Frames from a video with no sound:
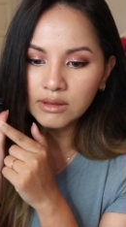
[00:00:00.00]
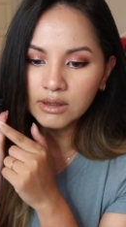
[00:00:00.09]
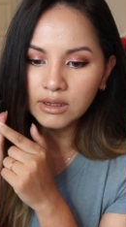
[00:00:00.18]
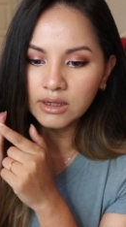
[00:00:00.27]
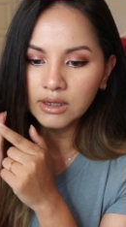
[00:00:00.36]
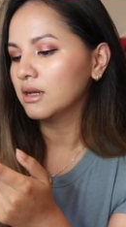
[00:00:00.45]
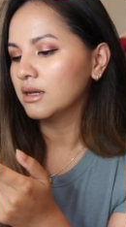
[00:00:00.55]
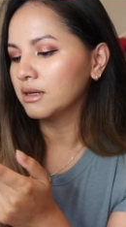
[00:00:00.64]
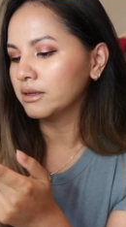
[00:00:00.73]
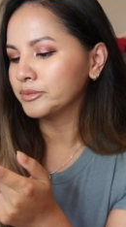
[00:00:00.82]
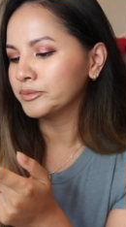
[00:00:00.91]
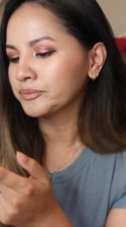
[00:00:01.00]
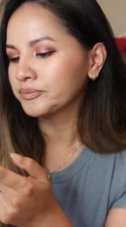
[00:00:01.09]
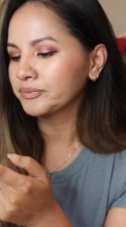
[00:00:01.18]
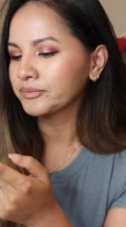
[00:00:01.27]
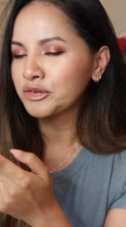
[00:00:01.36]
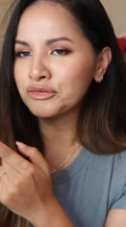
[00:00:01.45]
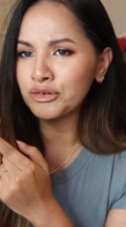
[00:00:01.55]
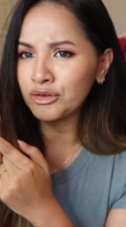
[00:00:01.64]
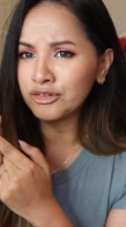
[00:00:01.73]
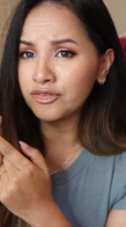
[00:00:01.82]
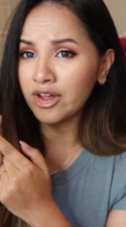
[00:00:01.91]
the um,
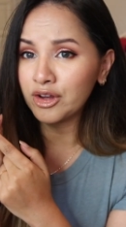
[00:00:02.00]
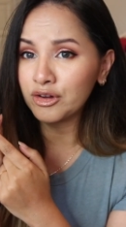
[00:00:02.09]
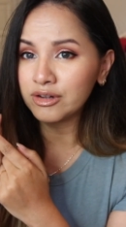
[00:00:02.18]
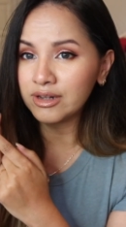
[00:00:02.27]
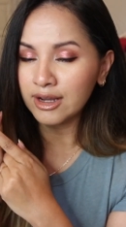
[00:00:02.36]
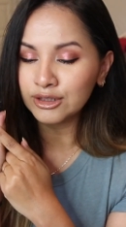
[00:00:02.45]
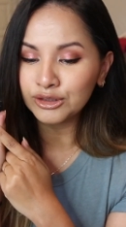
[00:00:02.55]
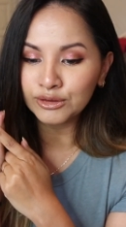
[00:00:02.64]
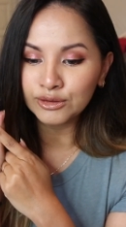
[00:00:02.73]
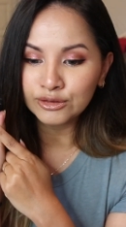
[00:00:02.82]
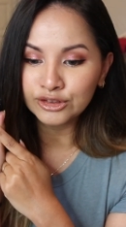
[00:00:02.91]
Rose Fire Nectar